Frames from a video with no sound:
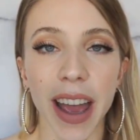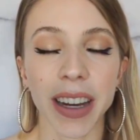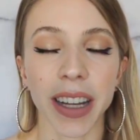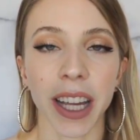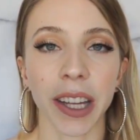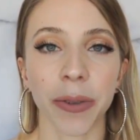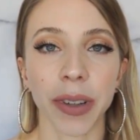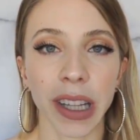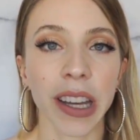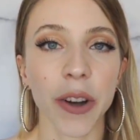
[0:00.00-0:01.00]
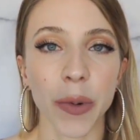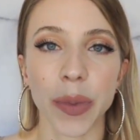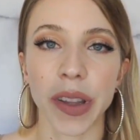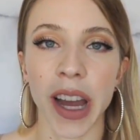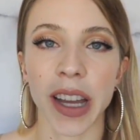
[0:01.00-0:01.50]
And I really
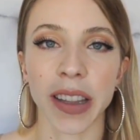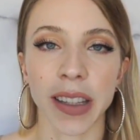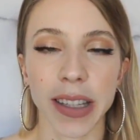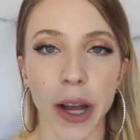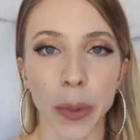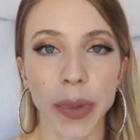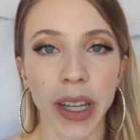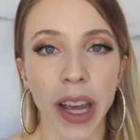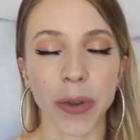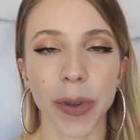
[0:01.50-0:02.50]
hope that this helped